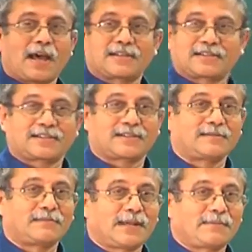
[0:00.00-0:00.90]
plus
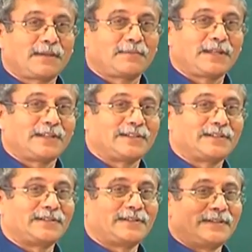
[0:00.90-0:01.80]
blah blah blah.
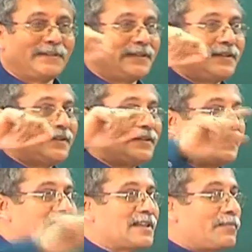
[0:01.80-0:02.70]

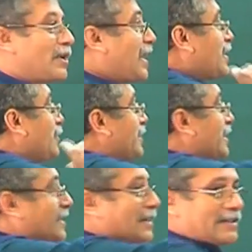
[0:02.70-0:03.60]
Can somebody write down the
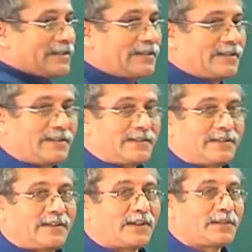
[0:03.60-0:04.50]
entire
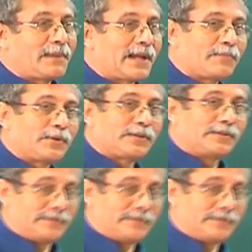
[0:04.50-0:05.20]
on the blackboard?